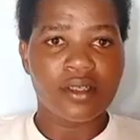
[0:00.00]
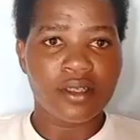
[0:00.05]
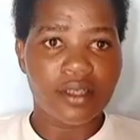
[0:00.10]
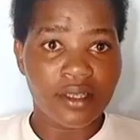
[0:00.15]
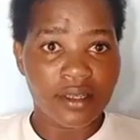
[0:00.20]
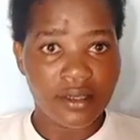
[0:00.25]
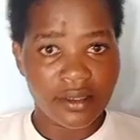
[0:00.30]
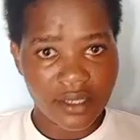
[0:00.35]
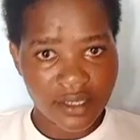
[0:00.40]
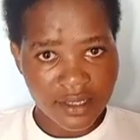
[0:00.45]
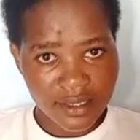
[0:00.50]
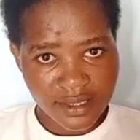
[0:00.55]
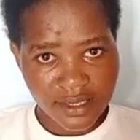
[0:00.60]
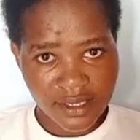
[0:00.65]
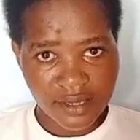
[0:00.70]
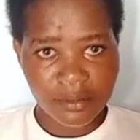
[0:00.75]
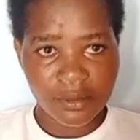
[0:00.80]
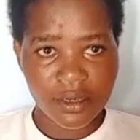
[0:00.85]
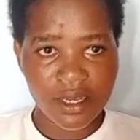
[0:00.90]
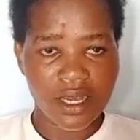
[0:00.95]
In that
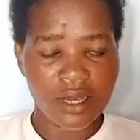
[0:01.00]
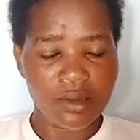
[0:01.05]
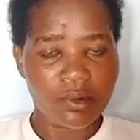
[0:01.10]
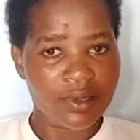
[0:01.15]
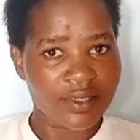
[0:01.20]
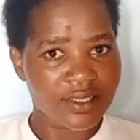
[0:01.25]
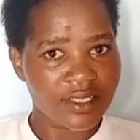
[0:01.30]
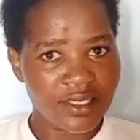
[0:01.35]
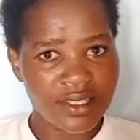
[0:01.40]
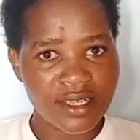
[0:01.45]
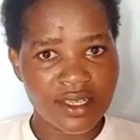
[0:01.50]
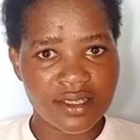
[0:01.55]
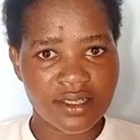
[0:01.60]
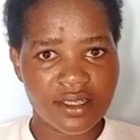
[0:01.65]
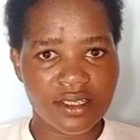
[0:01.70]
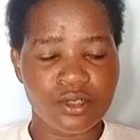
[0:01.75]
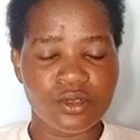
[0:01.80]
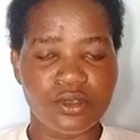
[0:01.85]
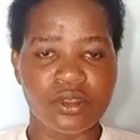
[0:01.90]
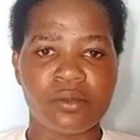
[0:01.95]
same hour, Jesus
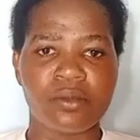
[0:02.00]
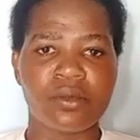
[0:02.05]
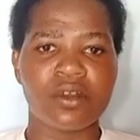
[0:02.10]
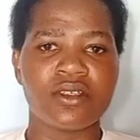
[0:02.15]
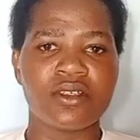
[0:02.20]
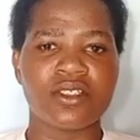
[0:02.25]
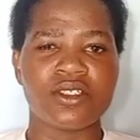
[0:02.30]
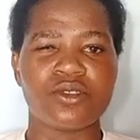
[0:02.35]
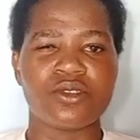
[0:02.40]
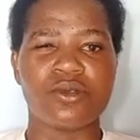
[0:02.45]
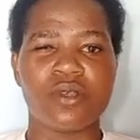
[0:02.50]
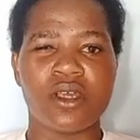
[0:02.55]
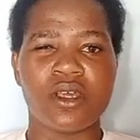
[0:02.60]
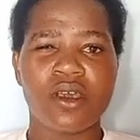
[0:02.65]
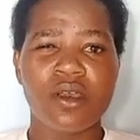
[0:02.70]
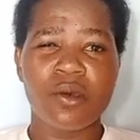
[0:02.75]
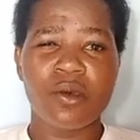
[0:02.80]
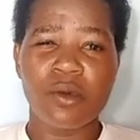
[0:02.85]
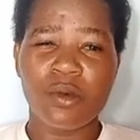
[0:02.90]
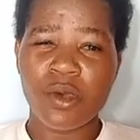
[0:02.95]
said to the multitude,
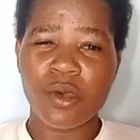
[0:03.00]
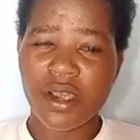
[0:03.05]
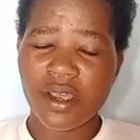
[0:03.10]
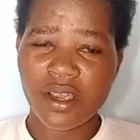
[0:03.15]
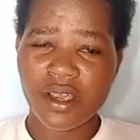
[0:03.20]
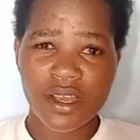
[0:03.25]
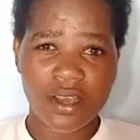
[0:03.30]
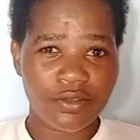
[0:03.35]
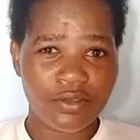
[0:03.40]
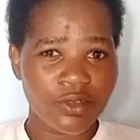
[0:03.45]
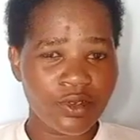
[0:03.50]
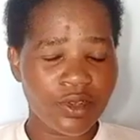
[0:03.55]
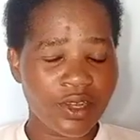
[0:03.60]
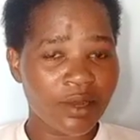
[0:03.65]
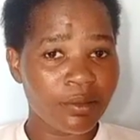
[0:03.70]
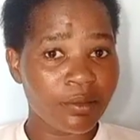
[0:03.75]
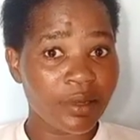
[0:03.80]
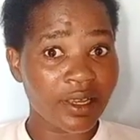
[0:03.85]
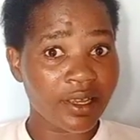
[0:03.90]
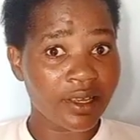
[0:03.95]
"Why have you
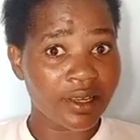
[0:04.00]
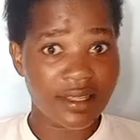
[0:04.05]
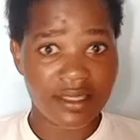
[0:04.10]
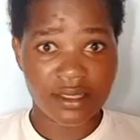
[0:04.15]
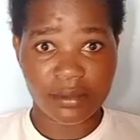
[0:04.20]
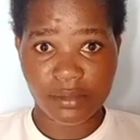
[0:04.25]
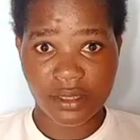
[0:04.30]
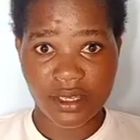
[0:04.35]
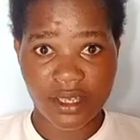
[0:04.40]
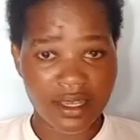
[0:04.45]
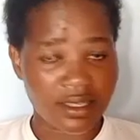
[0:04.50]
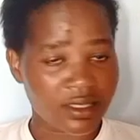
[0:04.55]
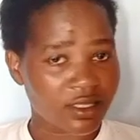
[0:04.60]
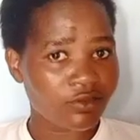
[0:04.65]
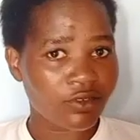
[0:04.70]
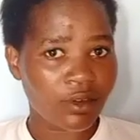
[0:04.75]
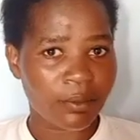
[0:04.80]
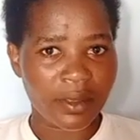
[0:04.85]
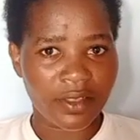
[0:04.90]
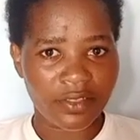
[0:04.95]
come against me as
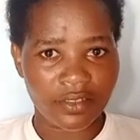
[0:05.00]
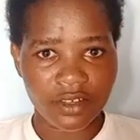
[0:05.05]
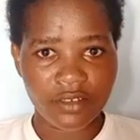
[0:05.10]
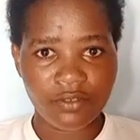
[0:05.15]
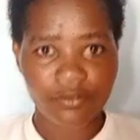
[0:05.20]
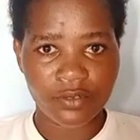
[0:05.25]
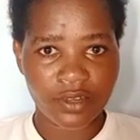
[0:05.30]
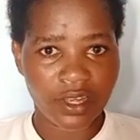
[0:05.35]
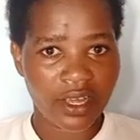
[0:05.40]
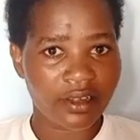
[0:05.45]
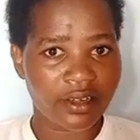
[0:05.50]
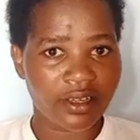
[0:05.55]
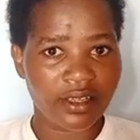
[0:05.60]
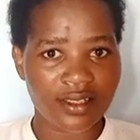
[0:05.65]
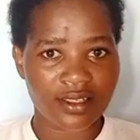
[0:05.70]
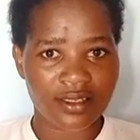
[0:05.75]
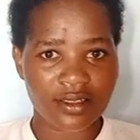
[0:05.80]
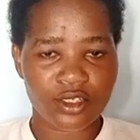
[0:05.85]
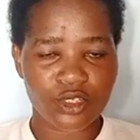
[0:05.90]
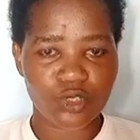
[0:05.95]
if I'm a thief, carrying
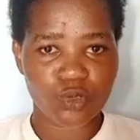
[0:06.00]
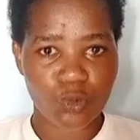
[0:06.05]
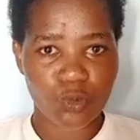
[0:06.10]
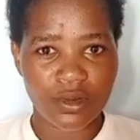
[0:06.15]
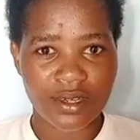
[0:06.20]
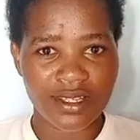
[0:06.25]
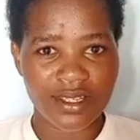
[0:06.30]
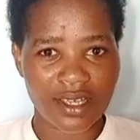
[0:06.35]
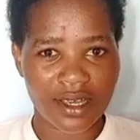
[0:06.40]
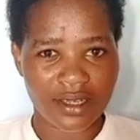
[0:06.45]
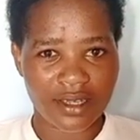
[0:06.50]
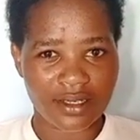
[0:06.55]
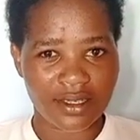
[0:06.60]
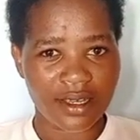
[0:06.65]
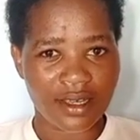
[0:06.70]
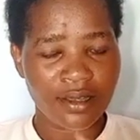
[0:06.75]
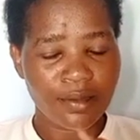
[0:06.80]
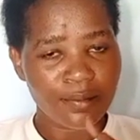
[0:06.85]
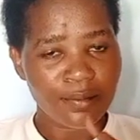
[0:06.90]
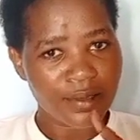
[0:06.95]
swords and
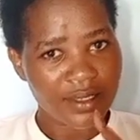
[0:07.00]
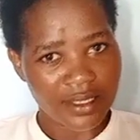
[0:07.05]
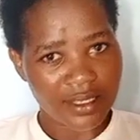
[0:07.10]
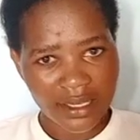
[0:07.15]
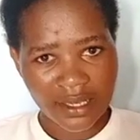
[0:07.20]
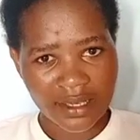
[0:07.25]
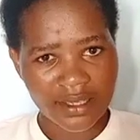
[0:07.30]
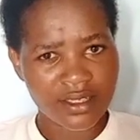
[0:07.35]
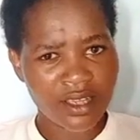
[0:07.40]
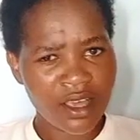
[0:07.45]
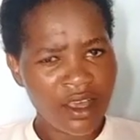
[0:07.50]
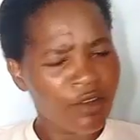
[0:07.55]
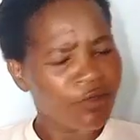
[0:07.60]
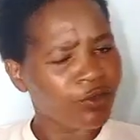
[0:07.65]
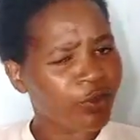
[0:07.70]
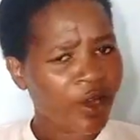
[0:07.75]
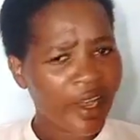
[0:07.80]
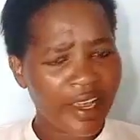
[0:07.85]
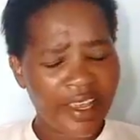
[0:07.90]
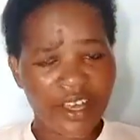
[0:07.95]
stakes?
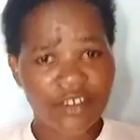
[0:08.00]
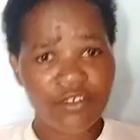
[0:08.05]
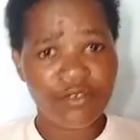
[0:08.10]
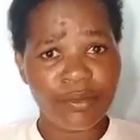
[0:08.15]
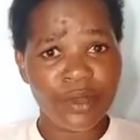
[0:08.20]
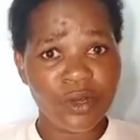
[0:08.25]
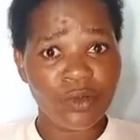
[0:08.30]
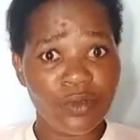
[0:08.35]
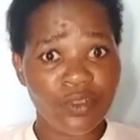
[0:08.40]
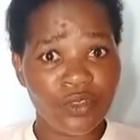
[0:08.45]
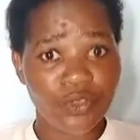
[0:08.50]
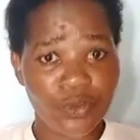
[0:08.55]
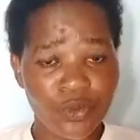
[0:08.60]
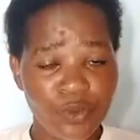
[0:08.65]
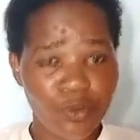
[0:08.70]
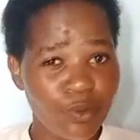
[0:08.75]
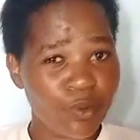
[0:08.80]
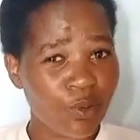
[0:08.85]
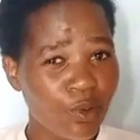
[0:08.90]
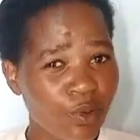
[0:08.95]
For I have been with
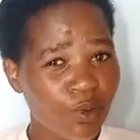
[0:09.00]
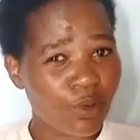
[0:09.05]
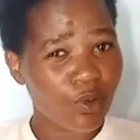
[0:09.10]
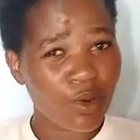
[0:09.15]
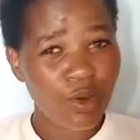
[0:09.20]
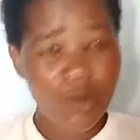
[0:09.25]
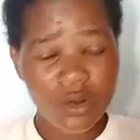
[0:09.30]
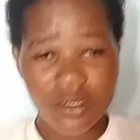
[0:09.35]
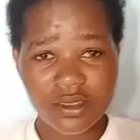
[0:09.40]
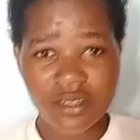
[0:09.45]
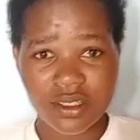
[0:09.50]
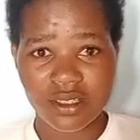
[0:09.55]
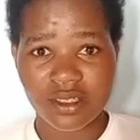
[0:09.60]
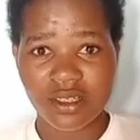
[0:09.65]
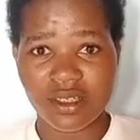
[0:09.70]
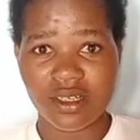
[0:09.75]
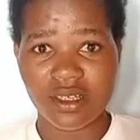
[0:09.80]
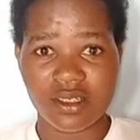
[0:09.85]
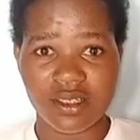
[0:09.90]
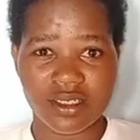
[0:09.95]
you all the
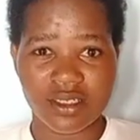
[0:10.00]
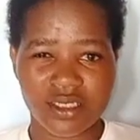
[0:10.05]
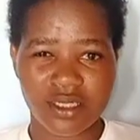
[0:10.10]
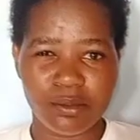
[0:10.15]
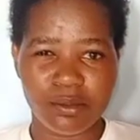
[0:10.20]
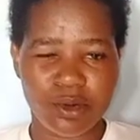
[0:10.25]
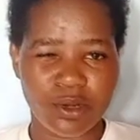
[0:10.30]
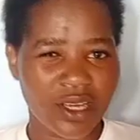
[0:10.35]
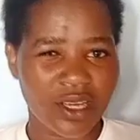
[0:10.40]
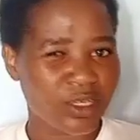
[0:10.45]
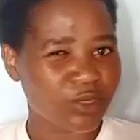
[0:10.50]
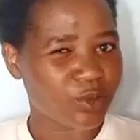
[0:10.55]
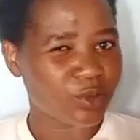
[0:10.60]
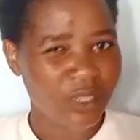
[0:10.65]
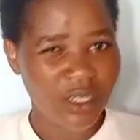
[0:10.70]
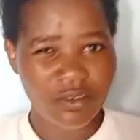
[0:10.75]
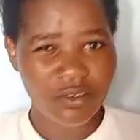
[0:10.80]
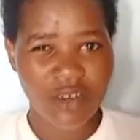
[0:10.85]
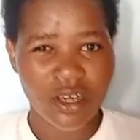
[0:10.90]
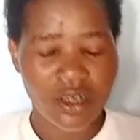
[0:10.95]
day in the temple, and you
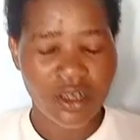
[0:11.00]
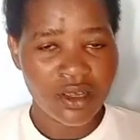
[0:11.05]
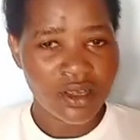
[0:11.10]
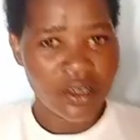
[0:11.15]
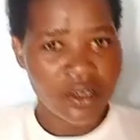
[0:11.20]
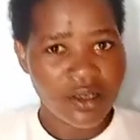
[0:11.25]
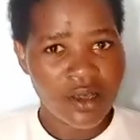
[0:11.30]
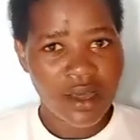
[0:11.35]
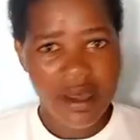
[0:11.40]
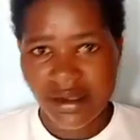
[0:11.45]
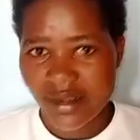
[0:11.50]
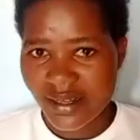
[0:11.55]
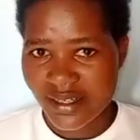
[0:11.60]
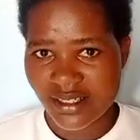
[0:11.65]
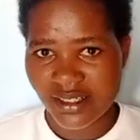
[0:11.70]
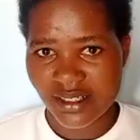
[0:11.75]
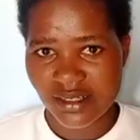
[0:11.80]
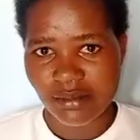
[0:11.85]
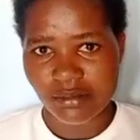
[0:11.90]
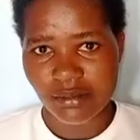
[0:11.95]
never
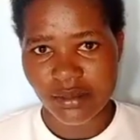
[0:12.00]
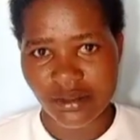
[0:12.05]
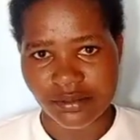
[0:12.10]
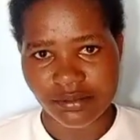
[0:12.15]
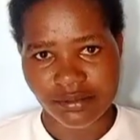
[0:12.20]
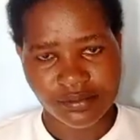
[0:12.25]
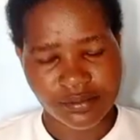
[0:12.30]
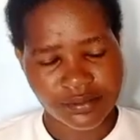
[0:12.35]
arrested me."